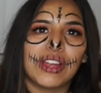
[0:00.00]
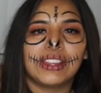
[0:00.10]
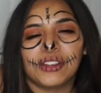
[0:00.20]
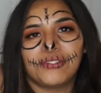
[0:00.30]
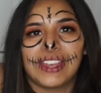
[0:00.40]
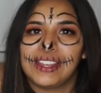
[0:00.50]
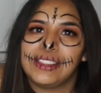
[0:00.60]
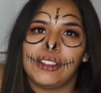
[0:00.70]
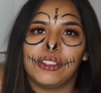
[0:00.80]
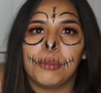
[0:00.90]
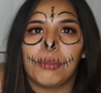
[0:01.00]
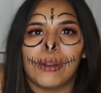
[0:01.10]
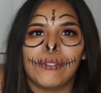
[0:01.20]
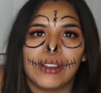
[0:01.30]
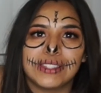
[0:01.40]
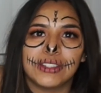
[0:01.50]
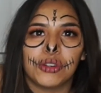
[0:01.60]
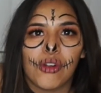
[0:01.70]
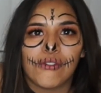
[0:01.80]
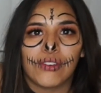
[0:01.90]
and they're faking their new boyfriends
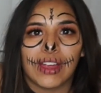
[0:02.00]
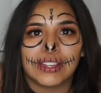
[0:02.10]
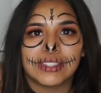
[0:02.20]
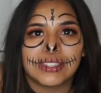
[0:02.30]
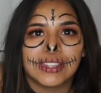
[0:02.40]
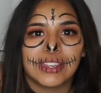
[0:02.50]
and girlfriends.